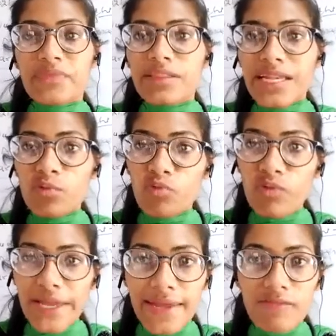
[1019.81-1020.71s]
that
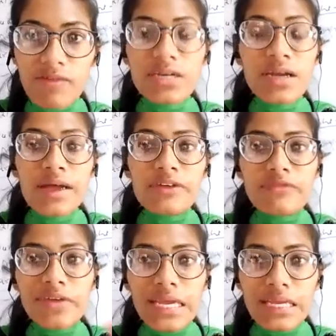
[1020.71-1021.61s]
whenever
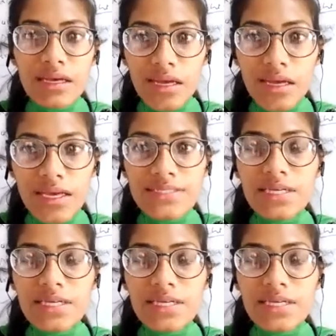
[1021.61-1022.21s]
we increase